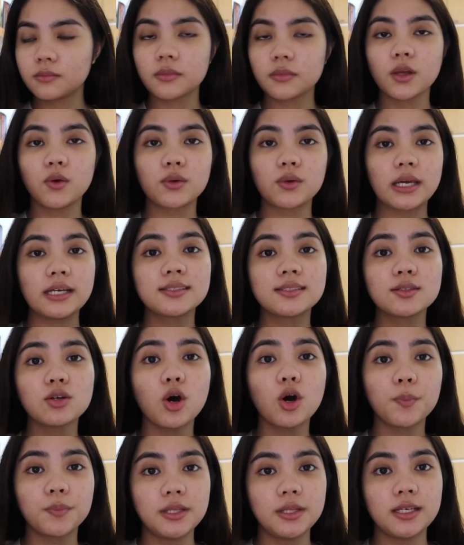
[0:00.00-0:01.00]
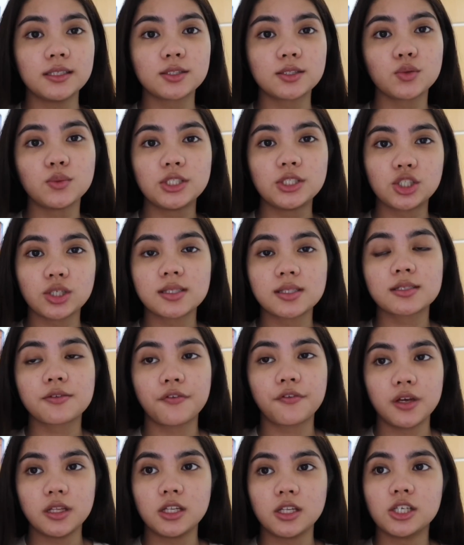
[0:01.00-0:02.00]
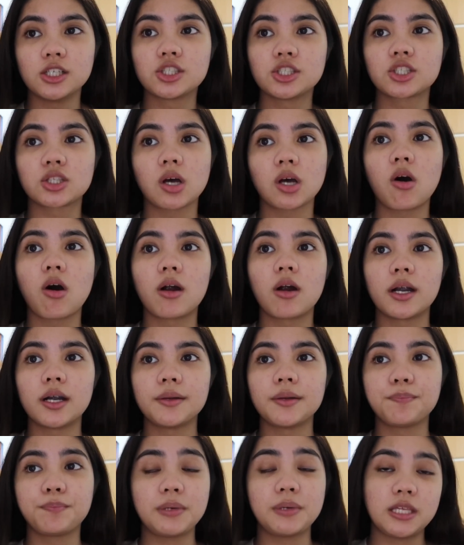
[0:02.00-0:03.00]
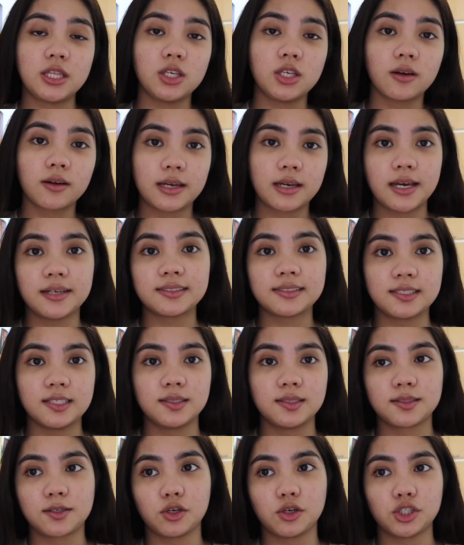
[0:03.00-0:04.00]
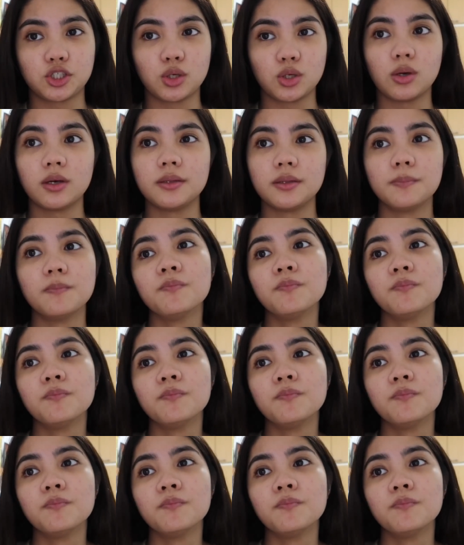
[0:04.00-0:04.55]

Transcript: Okay, so update. So we just finished our PDO case discussion.